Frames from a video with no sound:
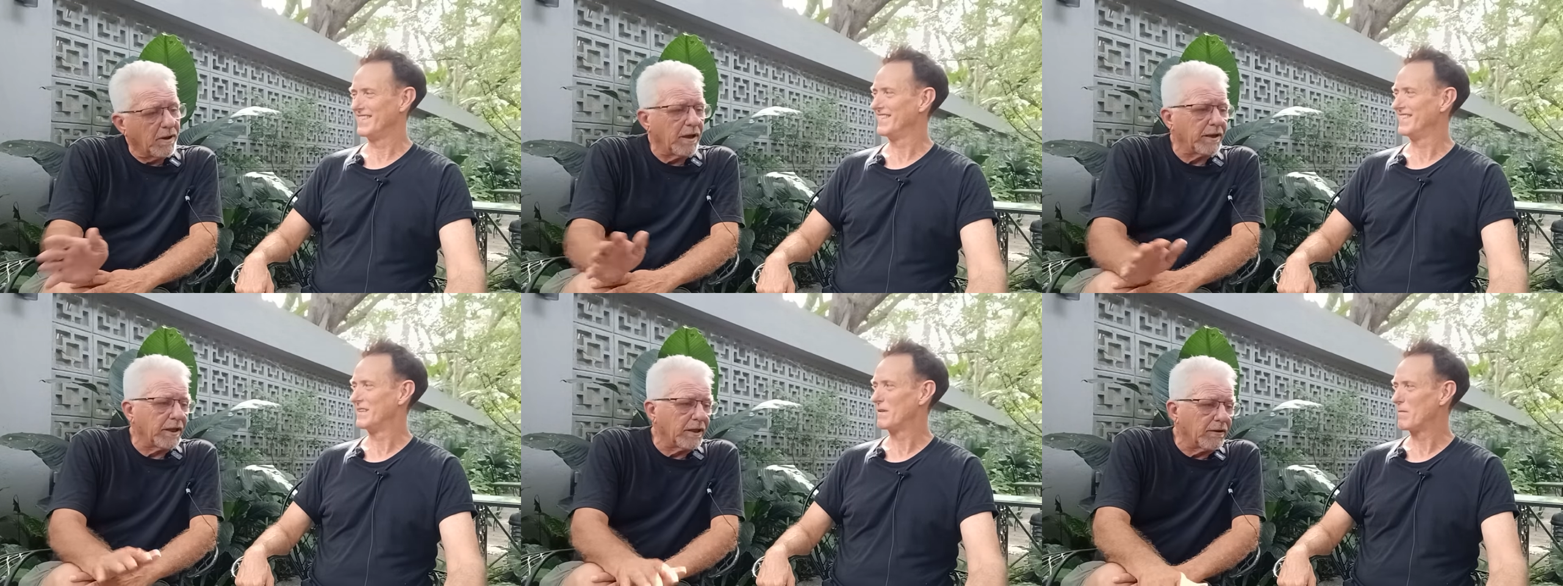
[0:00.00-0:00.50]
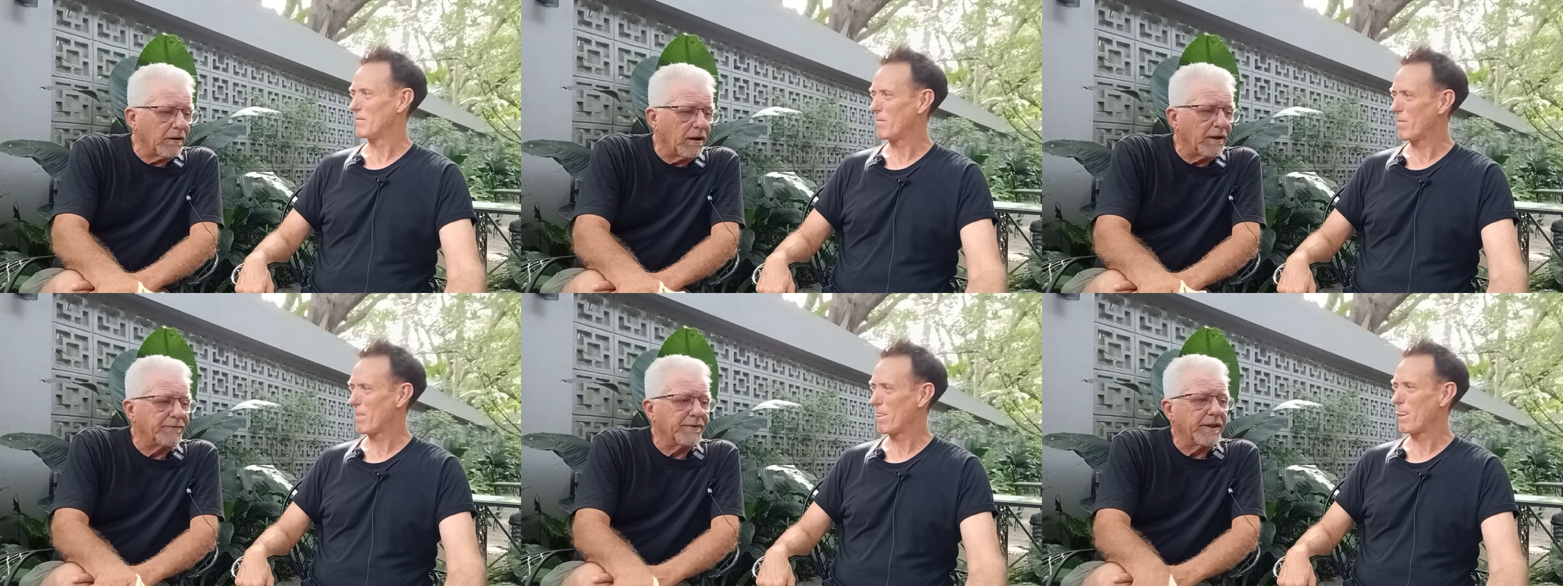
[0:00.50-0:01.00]
Speaker 1: on again,
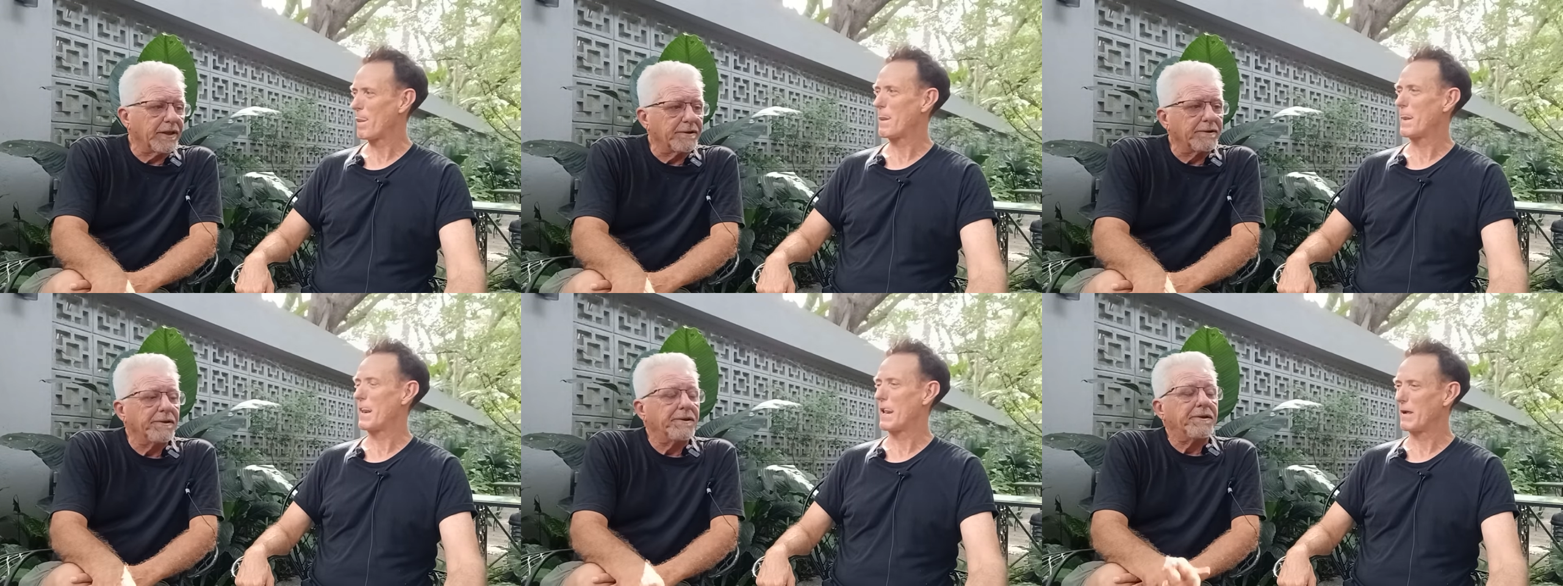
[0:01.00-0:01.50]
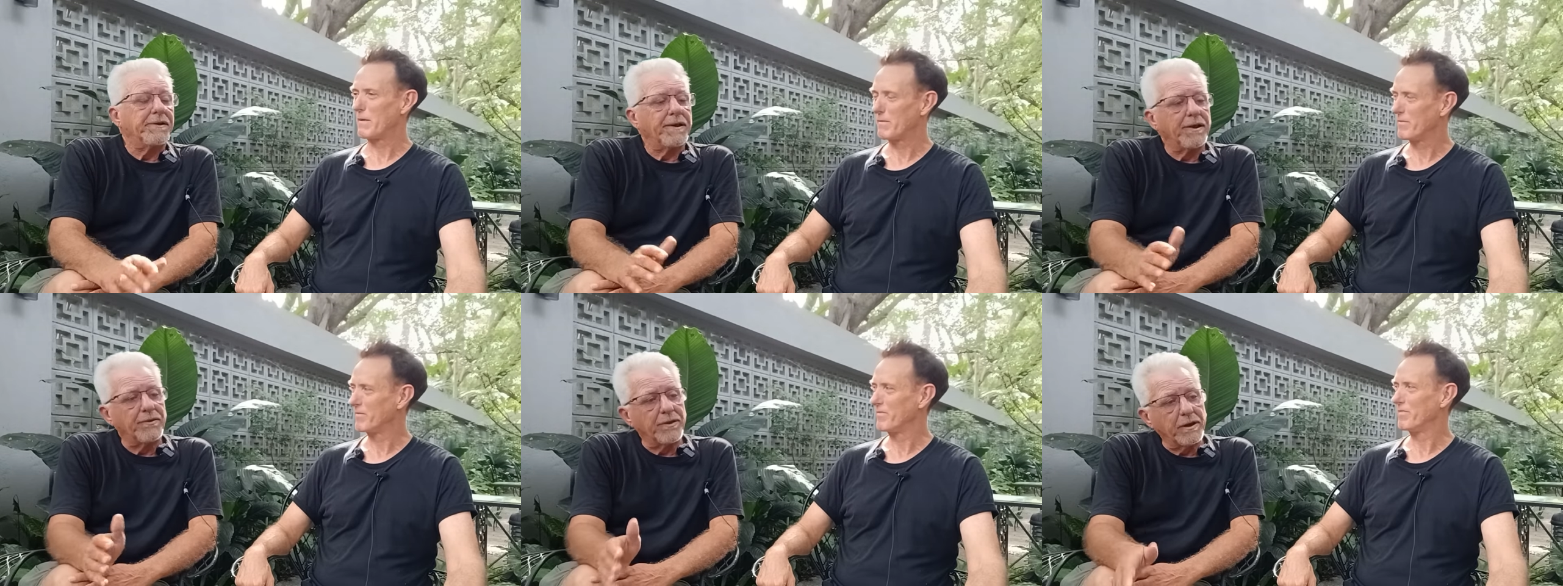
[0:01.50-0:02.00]
off again.
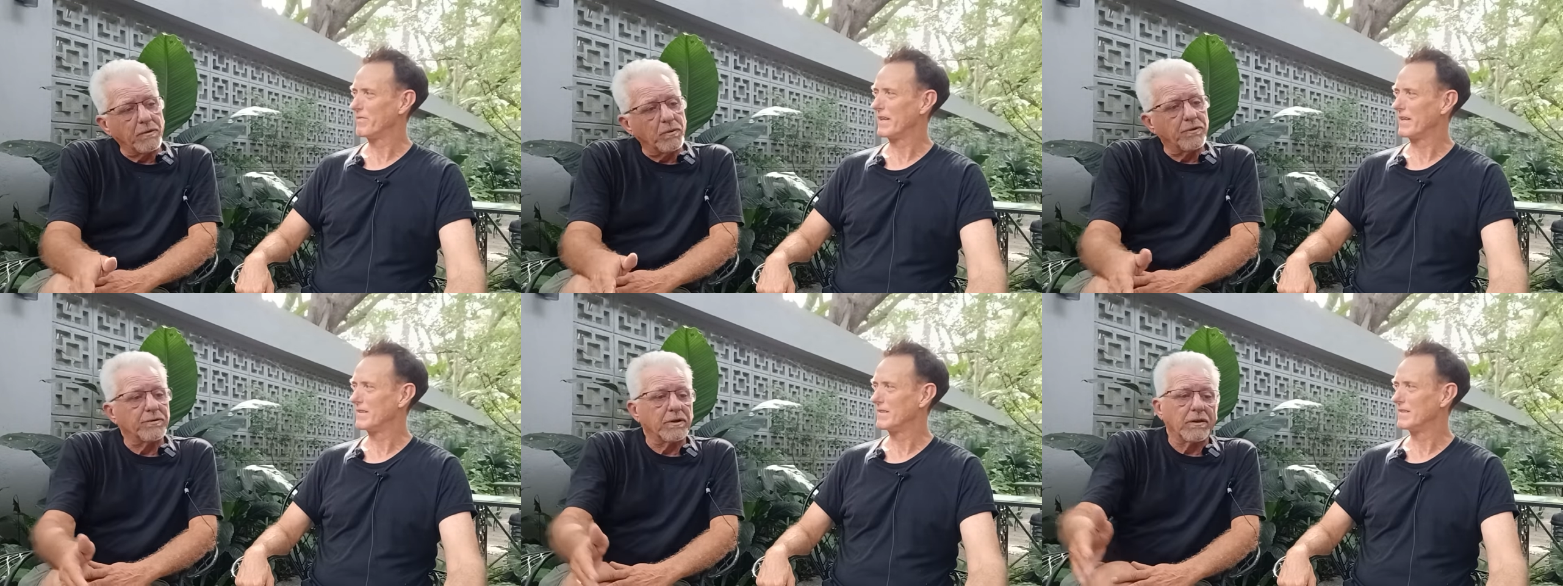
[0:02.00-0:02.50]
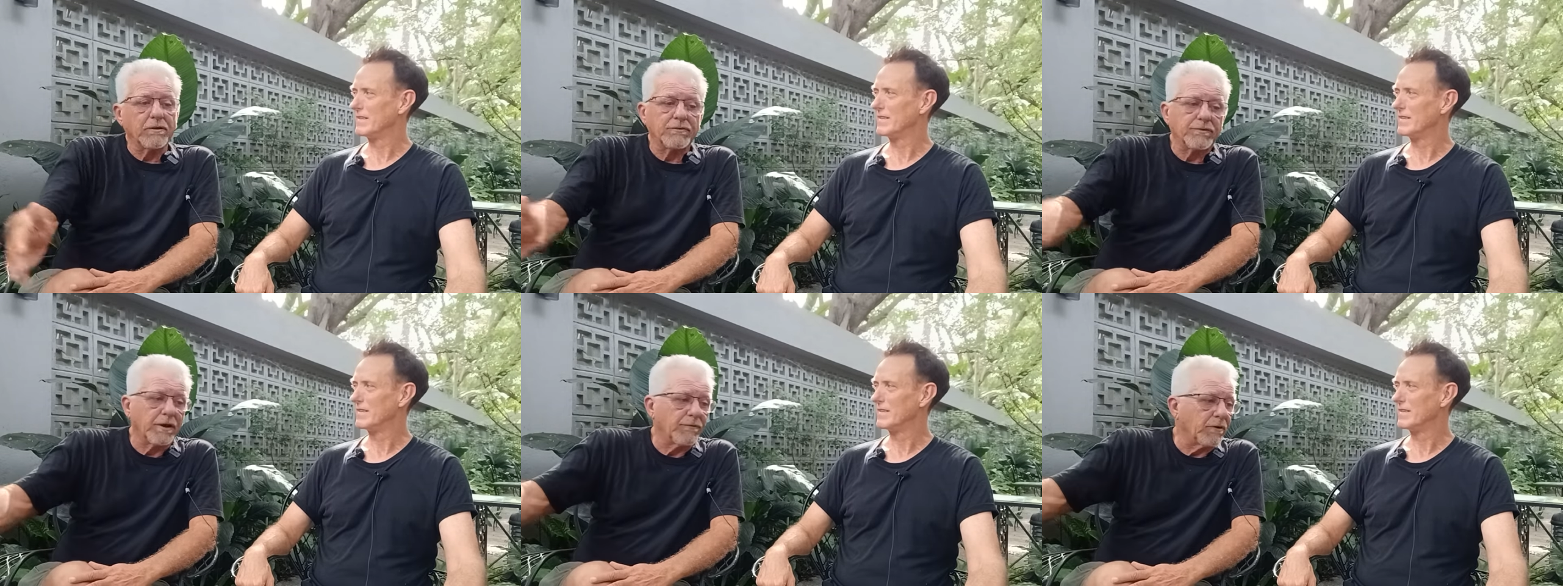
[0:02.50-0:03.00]
And then it was another
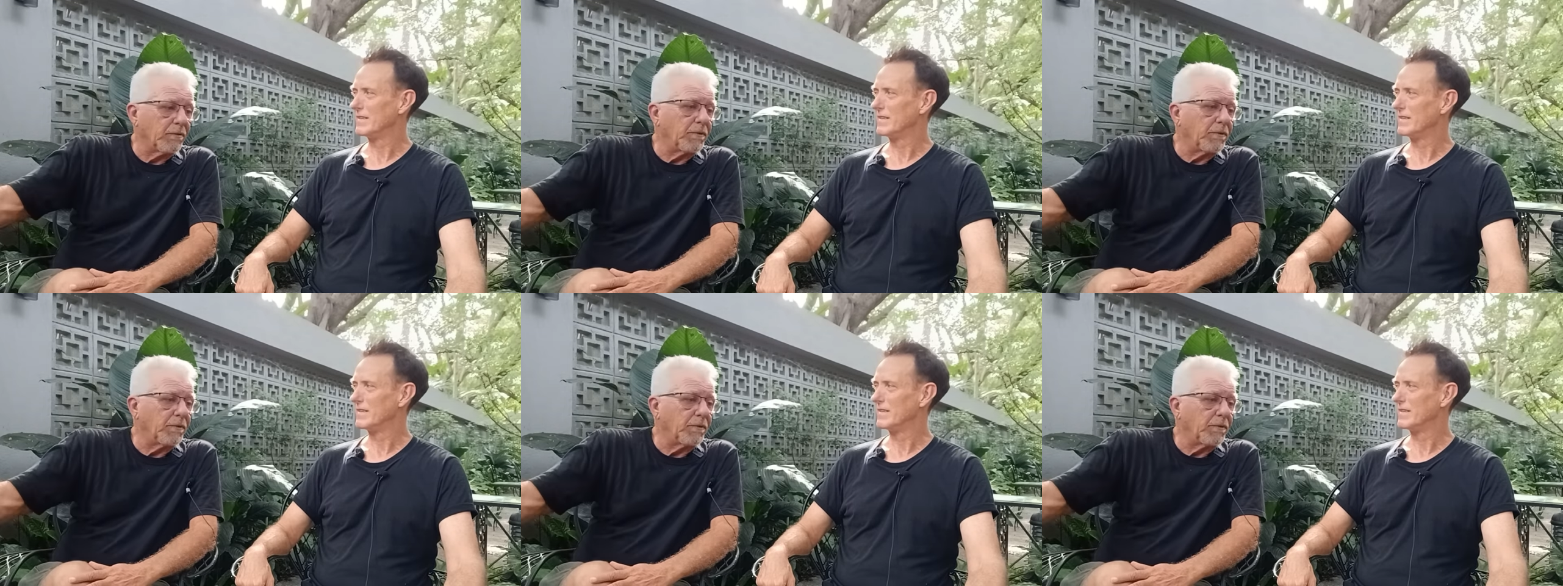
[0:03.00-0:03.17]
several